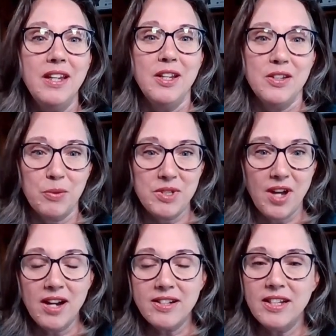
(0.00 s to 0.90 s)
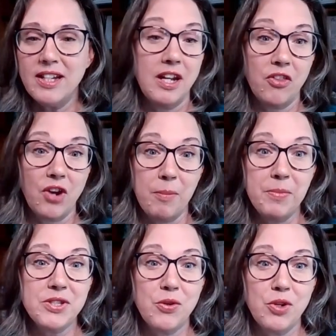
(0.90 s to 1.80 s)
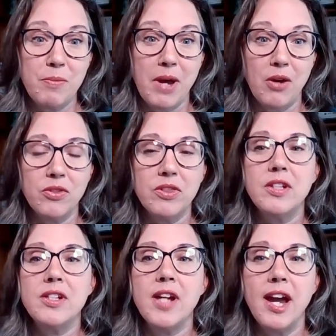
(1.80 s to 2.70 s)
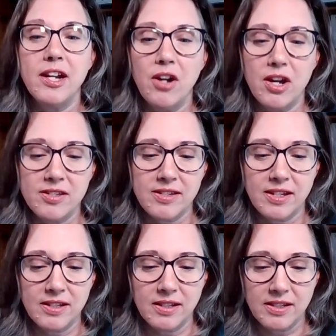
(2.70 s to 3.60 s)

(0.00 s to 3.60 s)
So we talked in another episode about the Diagnostic